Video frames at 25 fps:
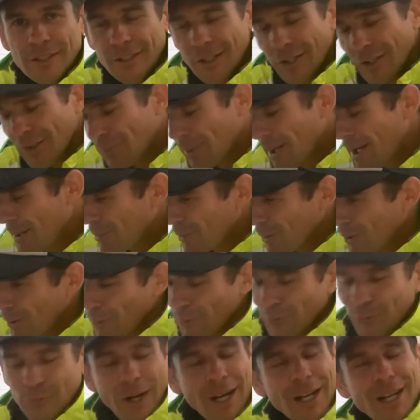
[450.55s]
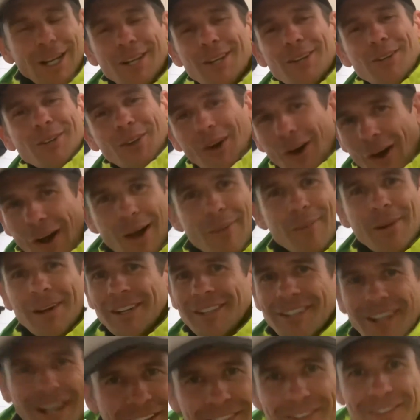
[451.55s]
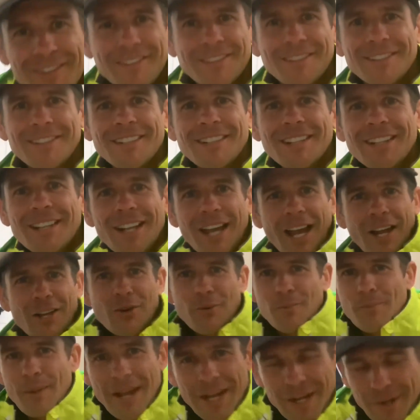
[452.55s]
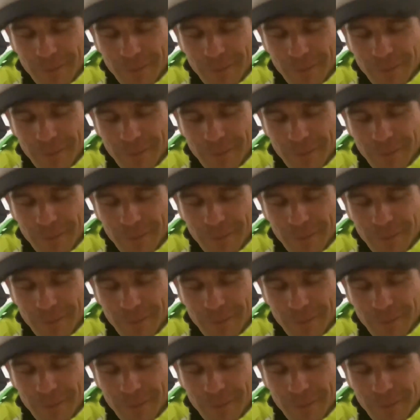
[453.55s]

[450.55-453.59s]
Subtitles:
Those people are fucking dime a dozen, and you'll meet